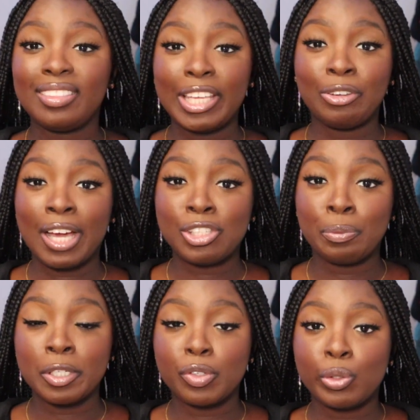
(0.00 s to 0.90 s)
Thank you guys so
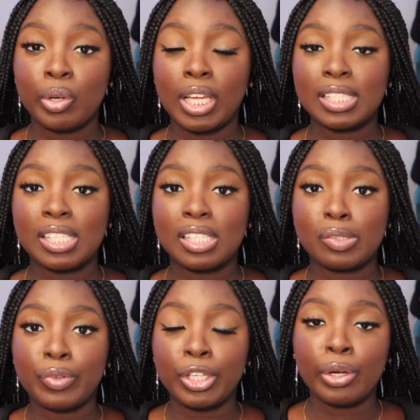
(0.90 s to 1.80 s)
much for tuning into
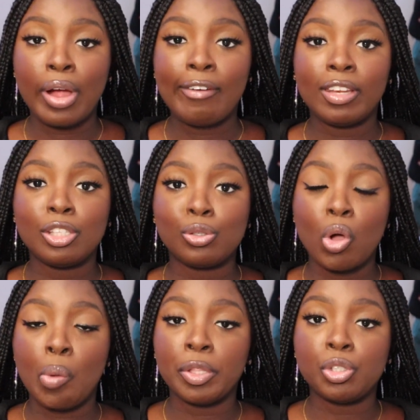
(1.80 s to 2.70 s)
this video. I really do
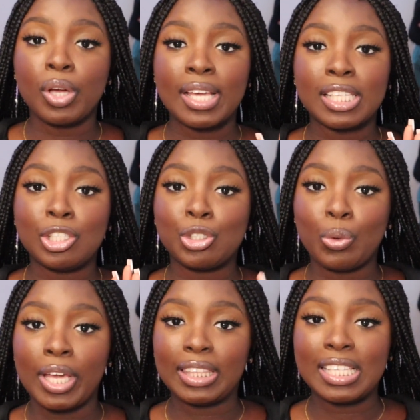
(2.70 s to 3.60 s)
hope that you guys
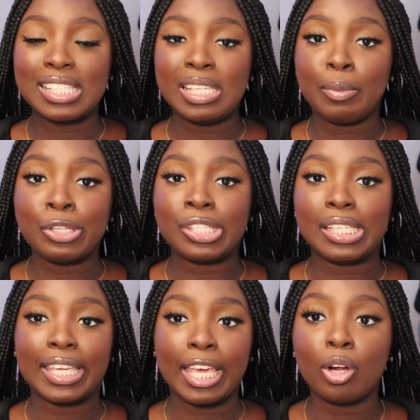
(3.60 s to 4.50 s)
enjoyed this emergency
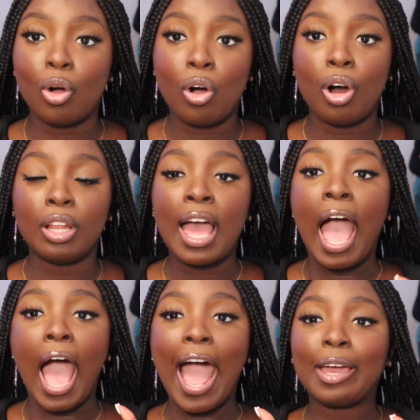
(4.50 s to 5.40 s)
kit haul.
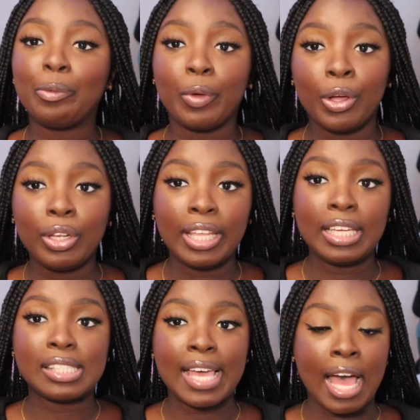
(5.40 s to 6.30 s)
I will
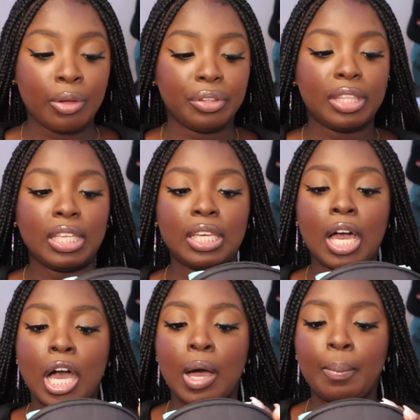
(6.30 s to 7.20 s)
link down the
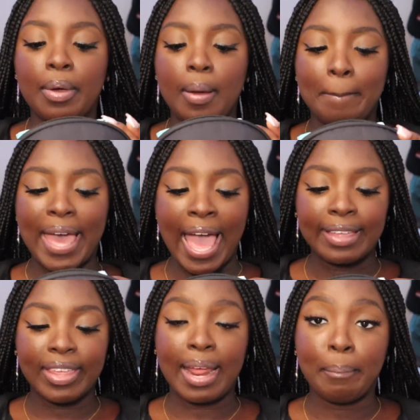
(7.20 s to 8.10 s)

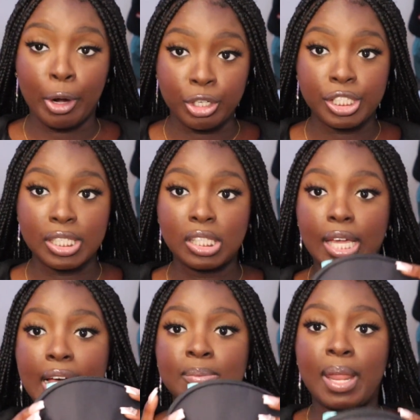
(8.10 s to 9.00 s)
bag that I purchased, the
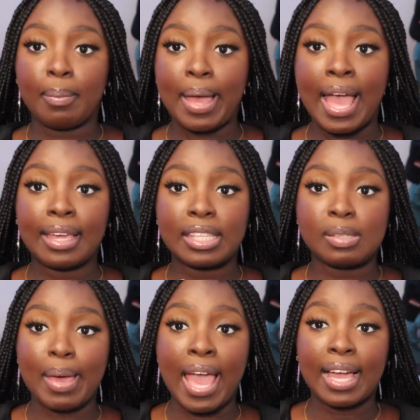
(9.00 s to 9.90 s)
cosmetic bag.
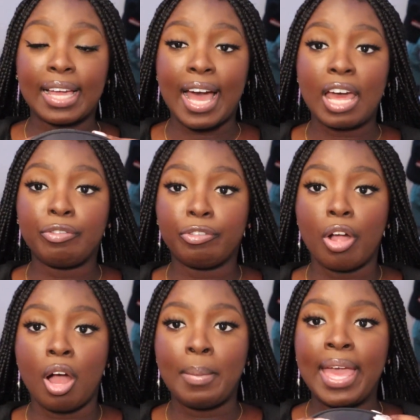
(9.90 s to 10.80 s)
This bag I got
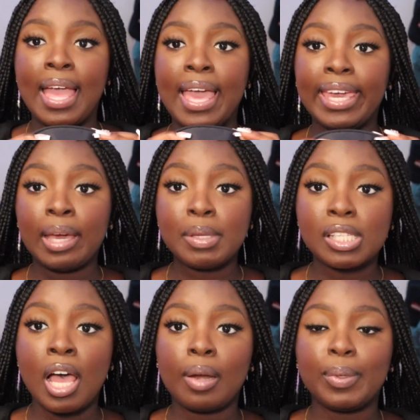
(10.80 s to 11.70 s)
from
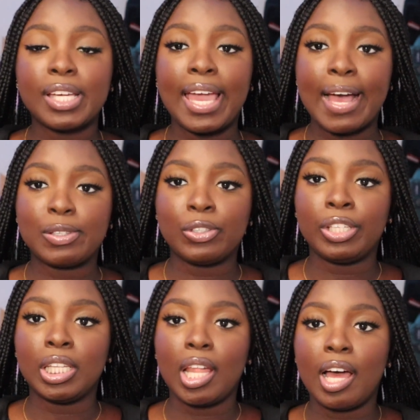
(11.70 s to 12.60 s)
Amazon, which I
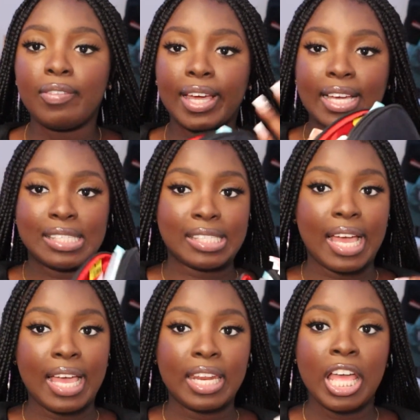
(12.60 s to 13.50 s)
absolutely love. Like I
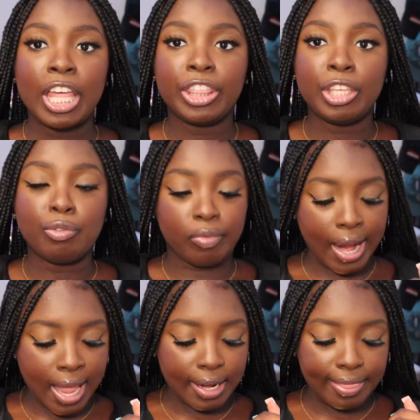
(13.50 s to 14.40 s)
said, the
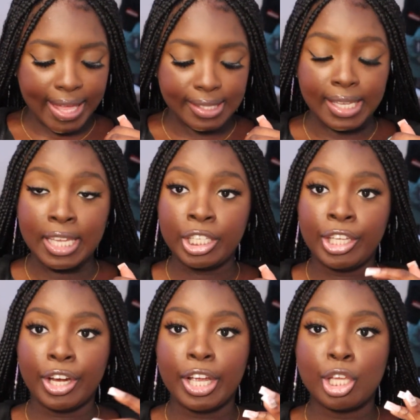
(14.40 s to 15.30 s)
red that's in
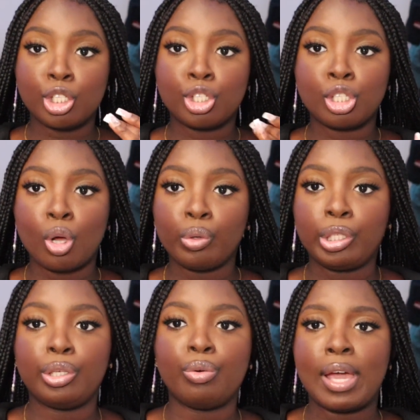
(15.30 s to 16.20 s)
here is so
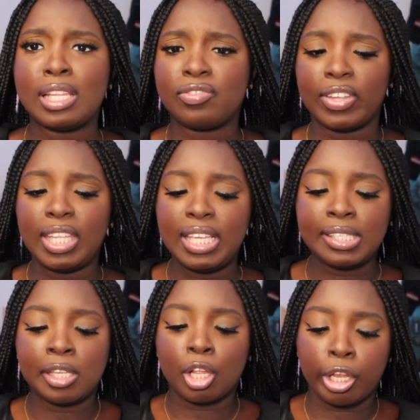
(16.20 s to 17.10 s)
cute, and it's really
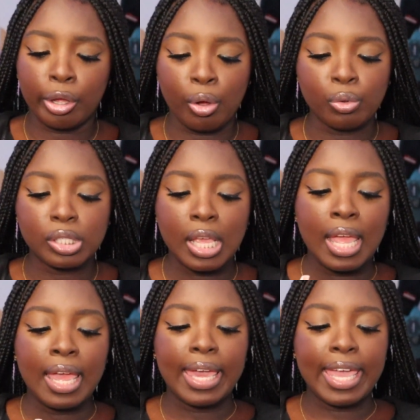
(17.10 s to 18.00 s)
easy to close.
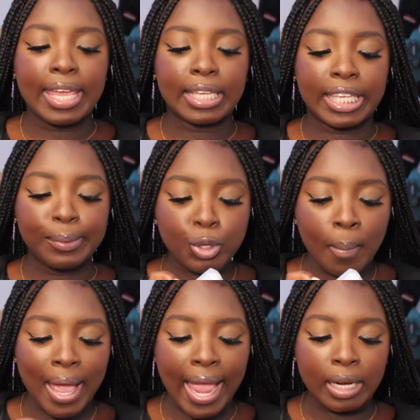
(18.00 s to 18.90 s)
It keeps
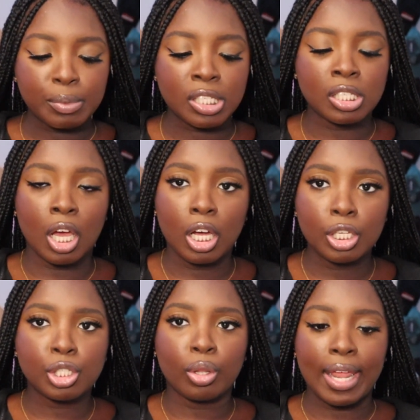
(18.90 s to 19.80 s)
all my items
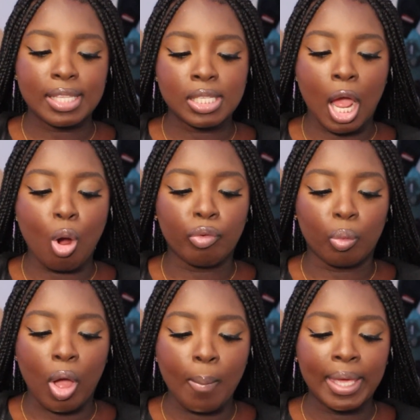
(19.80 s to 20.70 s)
snug so that it's not
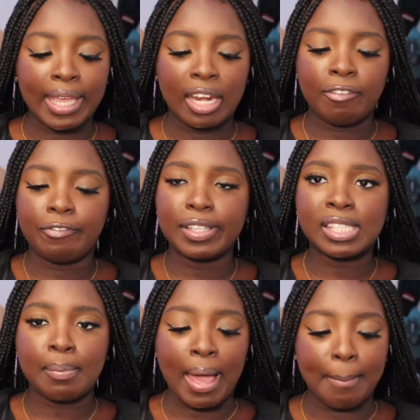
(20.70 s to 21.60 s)
overwhelming, and it
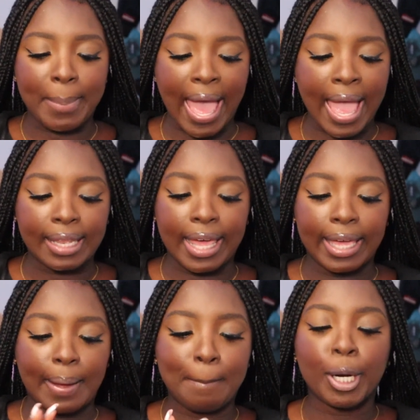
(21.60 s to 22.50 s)
fits in my bag
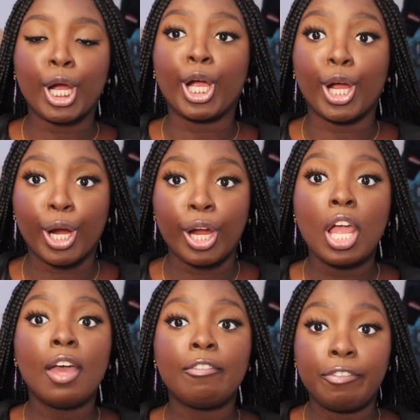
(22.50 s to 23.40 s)
like
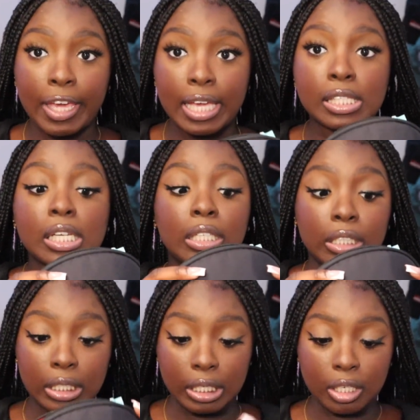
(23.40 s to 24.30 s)

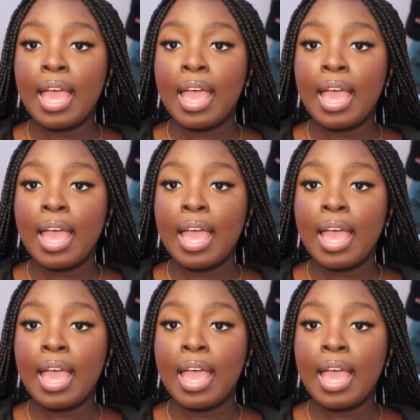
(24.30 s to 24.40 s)
perfectly.